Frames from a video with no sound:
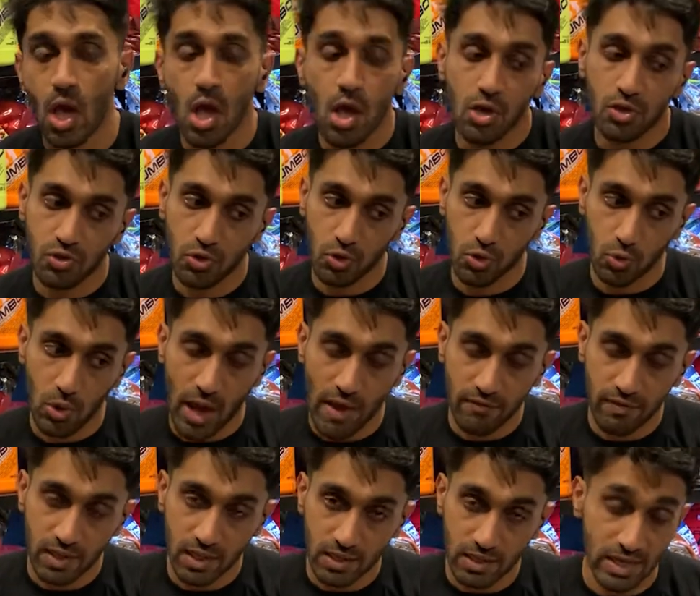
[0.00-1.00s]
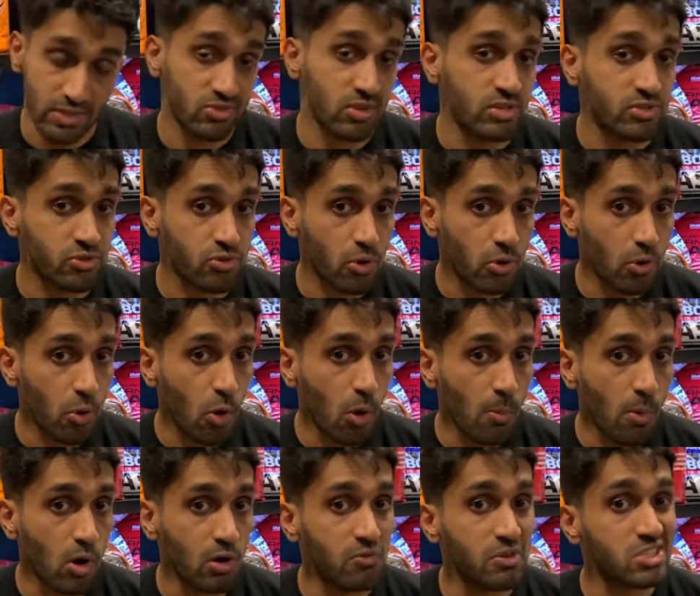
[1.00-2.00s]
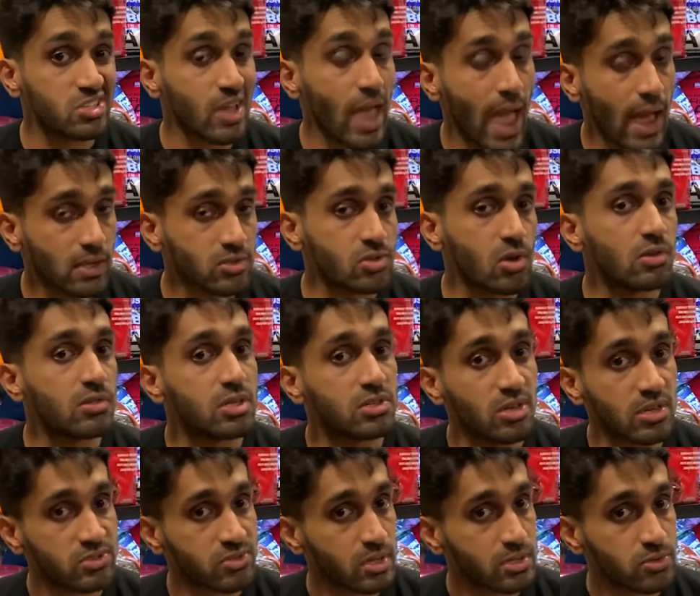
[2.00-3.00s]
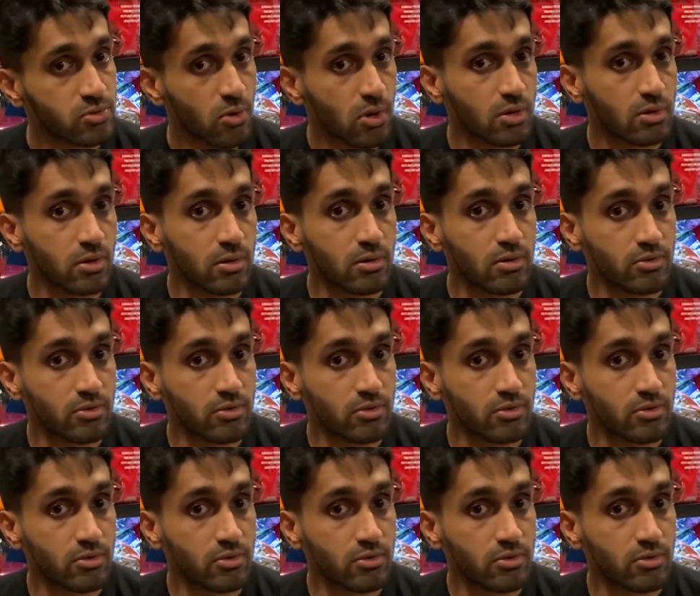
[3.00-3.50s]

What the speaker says: So you have the testosterone hormone which acts on the testosterone